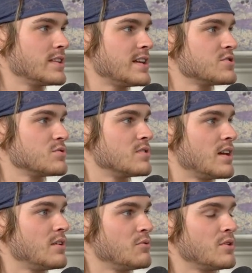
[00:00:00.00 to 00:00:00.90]

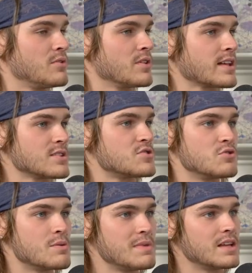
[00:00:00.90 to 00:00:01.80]
They're like, let's do
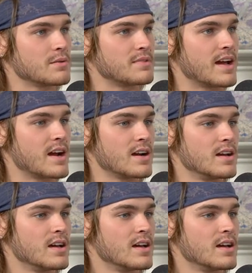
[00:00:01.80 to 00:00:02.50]
a meetup there,